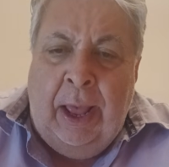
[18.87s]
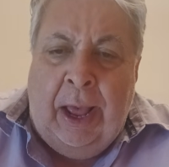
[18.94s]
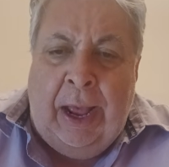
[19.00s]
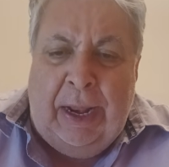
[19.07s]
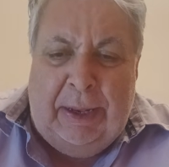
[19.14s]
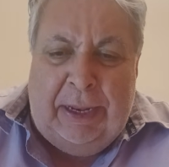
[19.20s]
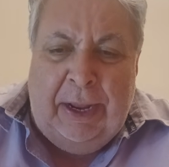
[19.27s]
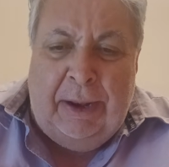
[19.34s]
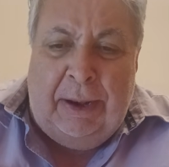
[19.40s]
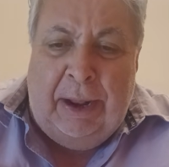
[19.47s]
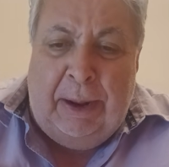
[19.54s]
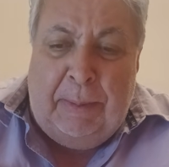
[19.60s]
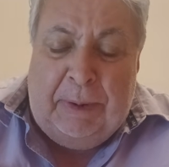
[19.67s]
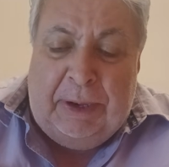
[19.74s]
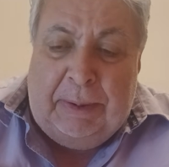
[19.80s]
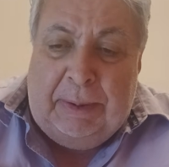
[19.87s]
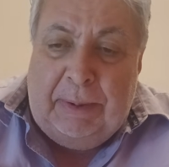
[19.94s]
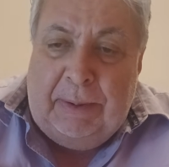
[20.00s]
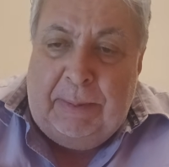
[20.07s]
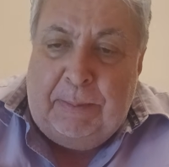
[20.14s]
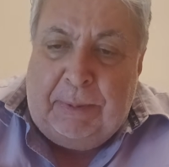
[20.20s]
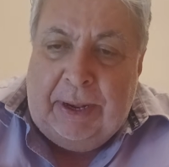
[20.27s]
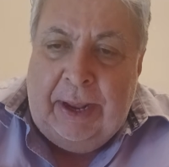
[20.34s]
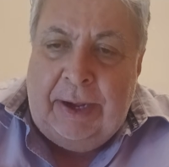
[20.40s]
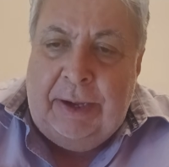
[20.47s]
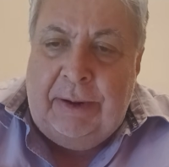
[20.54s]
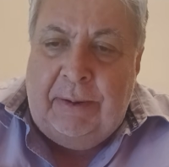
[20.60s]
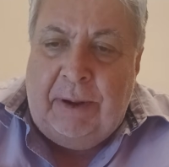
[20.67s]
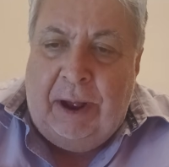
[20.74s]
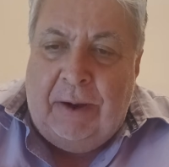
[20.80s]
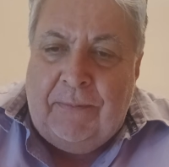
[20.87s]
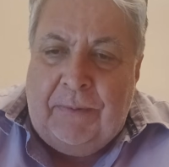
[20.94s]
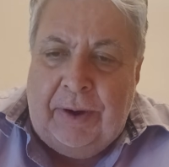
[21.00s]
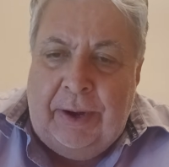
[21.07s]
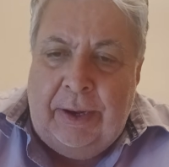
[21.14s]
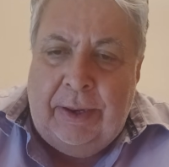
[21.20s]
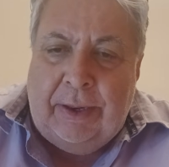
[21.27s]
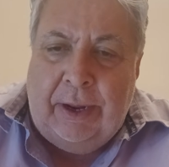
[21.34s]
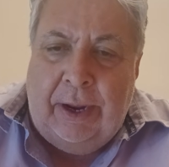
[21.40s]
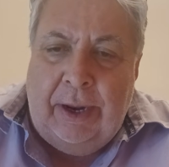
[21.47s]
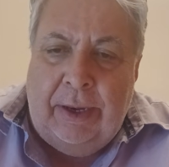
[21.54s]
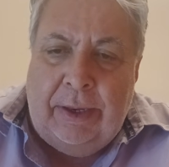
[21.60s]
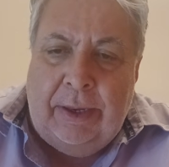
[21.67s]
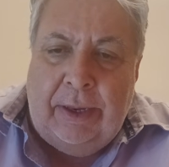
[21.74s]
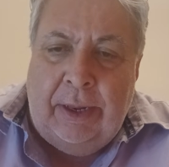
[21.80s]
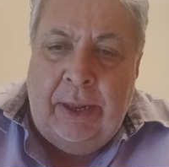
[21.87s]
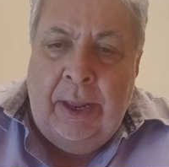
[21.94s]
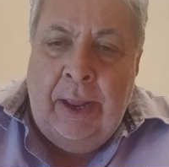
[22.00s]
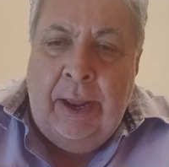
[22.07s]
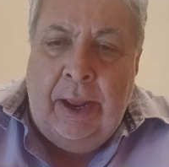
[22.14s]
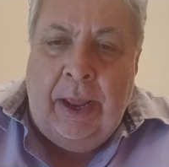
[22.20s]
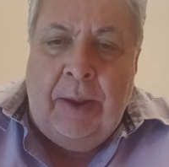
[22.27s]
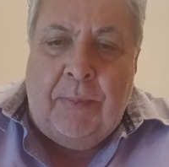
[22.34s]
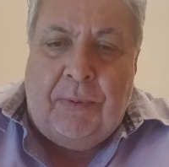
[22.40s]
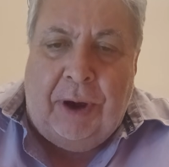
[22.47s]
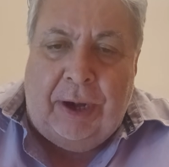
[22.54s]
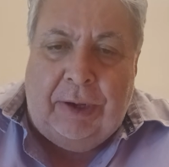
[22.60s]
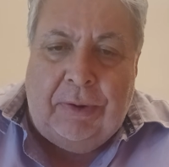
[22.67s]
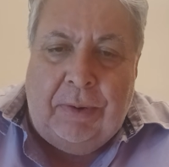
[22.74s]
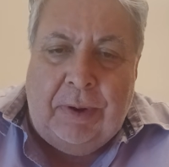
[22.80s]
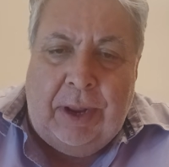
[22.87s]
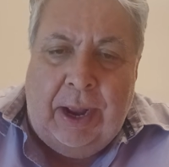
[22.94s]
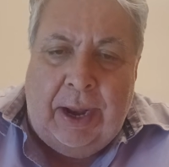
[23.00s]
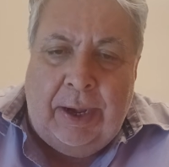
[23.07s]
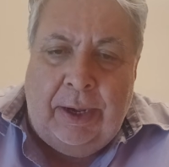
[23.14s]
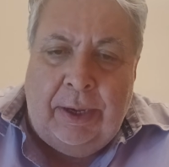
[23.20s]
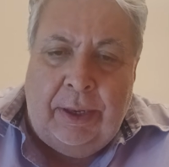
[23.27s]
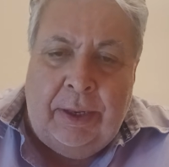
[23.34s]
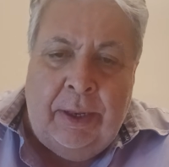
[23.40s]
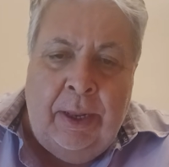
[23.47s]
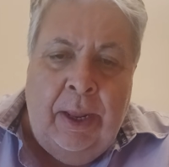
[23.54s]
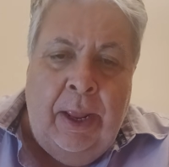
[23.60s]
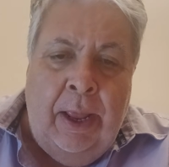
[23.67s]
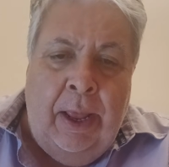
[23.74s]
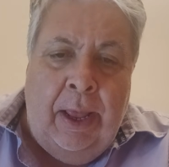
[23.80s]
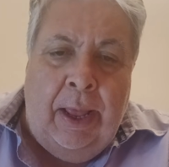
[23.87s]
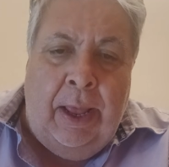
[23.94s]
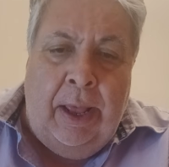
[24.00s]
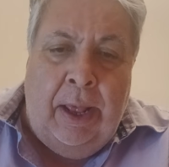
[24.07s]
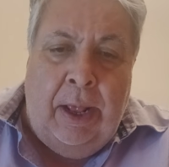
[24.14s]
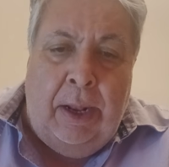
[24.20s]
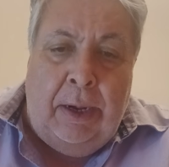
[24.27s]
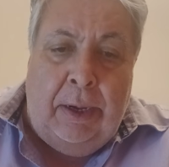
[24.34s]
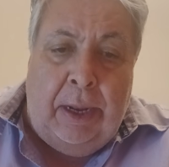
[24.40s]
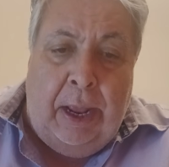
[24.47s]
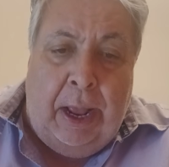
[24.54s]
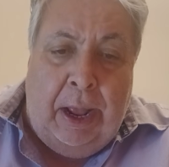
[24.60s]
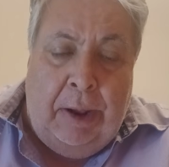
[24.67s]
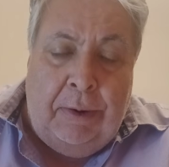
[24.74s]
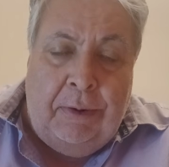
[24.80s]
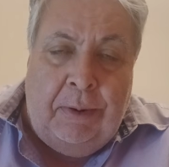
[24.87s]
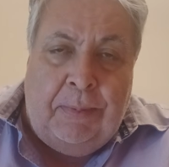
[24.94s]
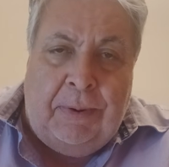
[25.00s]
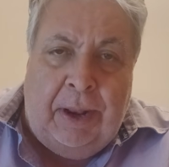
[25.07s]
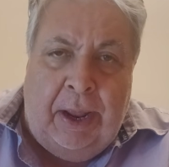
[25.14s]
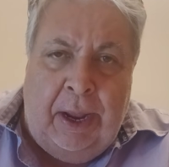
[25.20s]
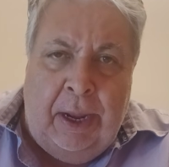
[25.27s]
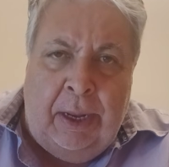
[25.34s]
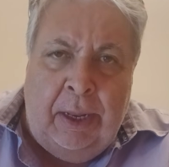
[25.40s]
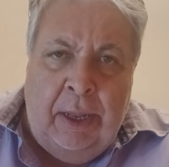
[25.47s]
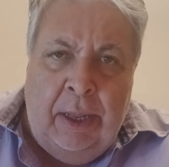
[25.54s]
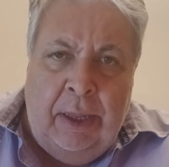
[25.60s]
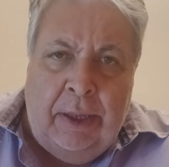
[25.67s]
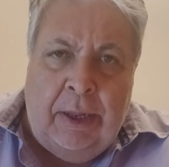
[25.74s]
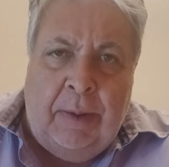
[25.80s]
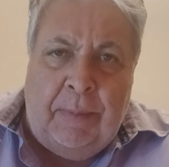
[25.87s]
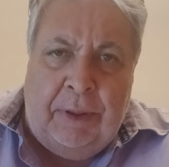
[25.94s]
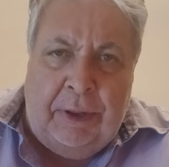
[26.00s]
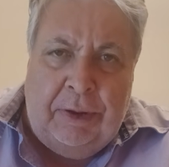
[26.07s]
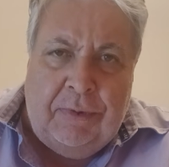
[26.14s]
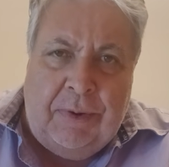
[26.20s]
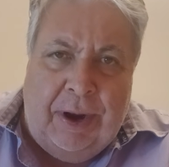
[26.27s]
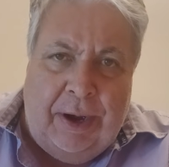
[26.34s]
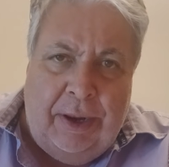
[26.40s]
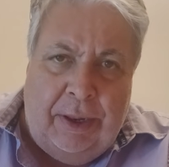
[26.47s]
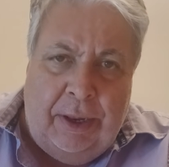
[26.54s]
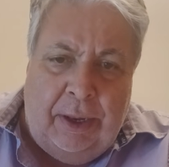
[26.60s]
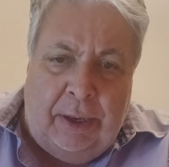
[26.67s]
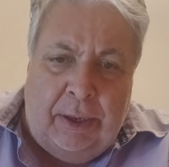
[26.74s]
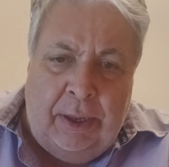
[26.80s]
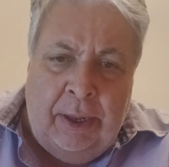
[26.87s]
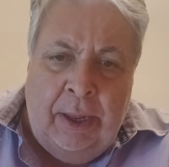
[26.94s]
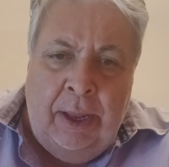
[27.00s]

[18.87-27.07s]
I plan to offer insights and practical guidance and how to apply some of these strategies